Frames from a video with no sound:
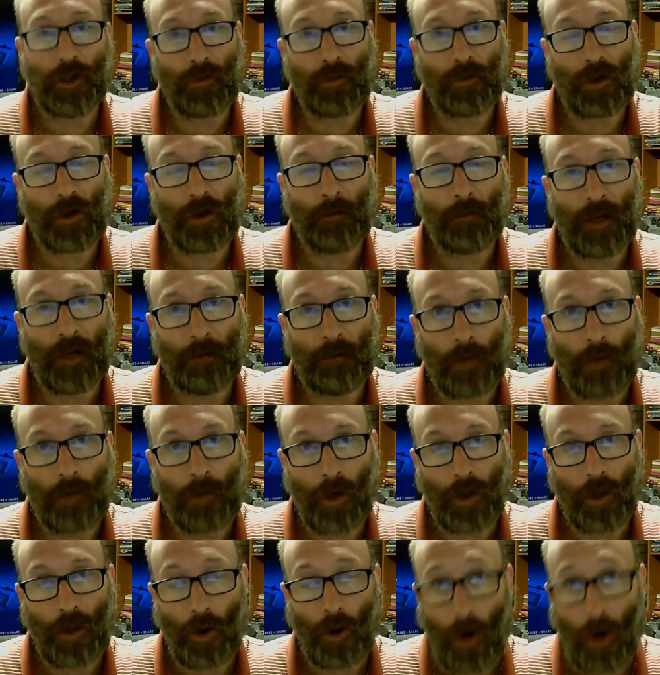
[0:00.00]
what I mean
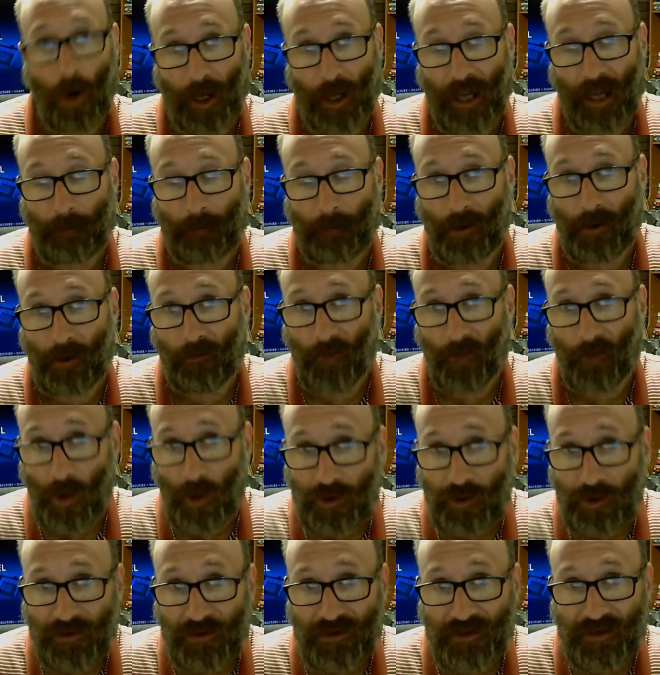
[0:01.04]
by lining up
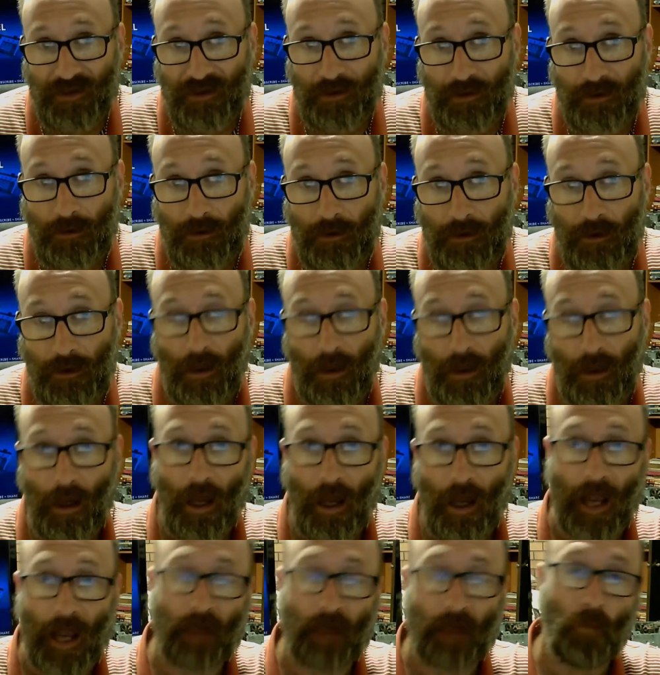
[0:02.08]
convergence
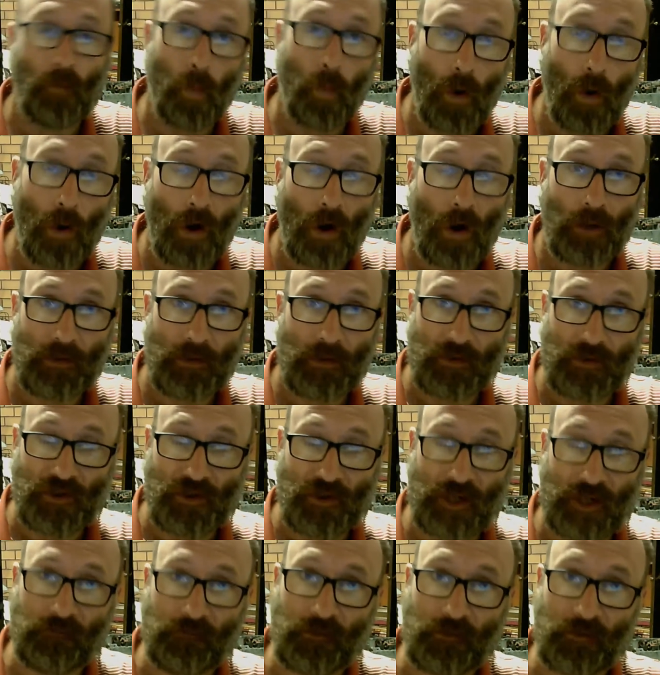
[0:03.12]
and what the
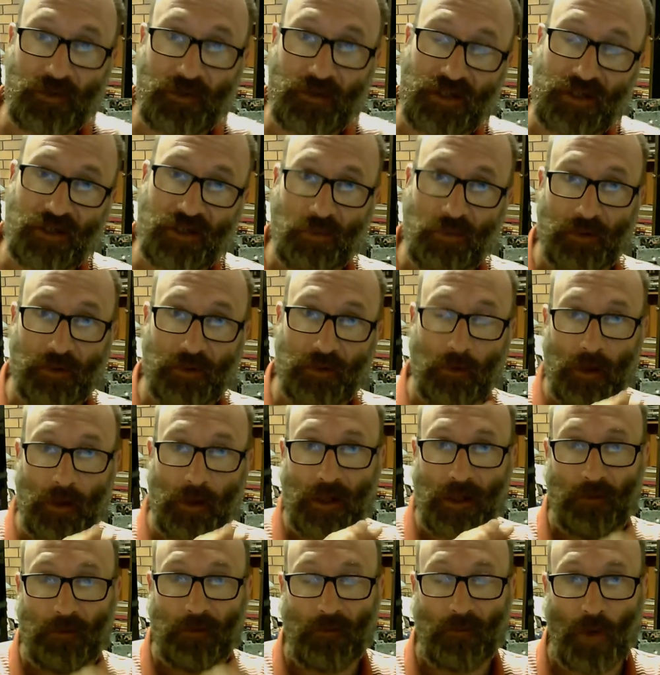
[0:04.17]
difference is with doing
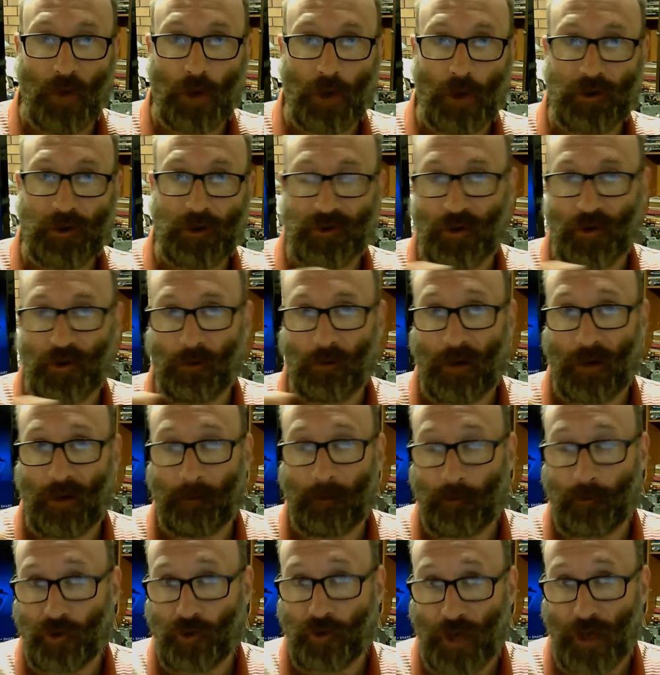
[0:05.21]
convergence on a rear
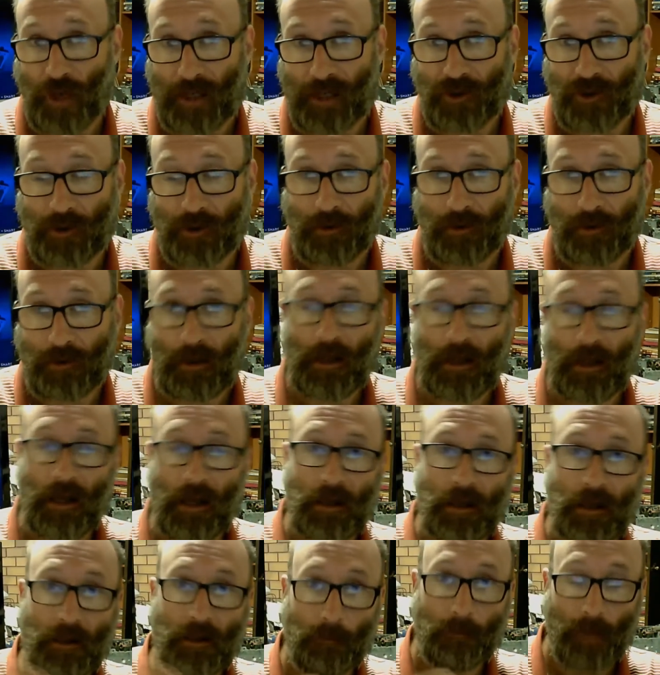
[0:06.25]
projection
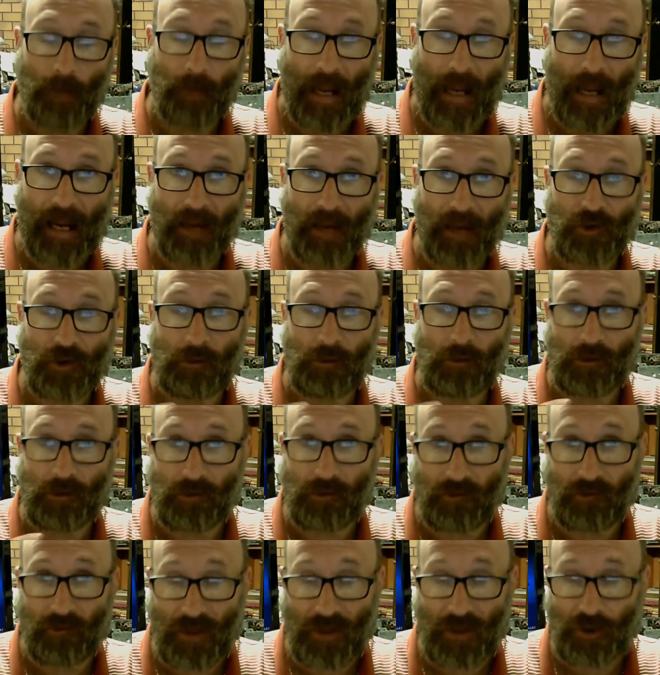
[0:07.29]
compared to a
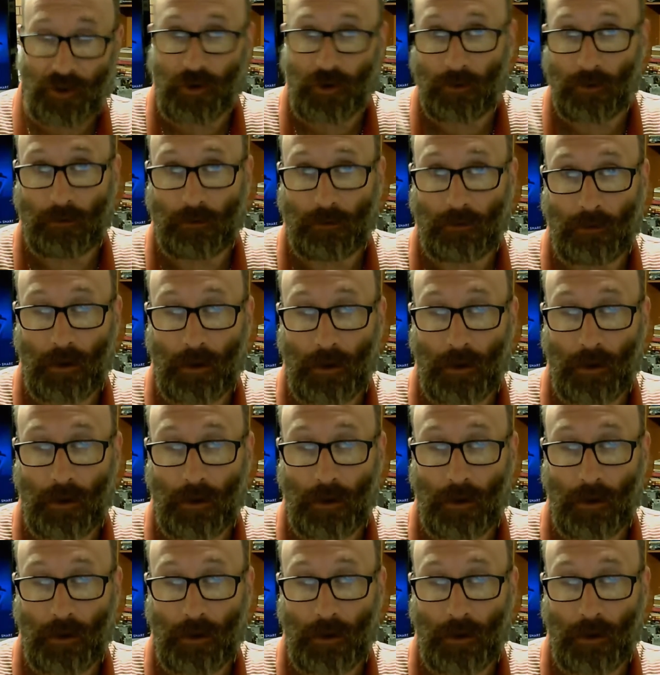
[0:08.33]
traditional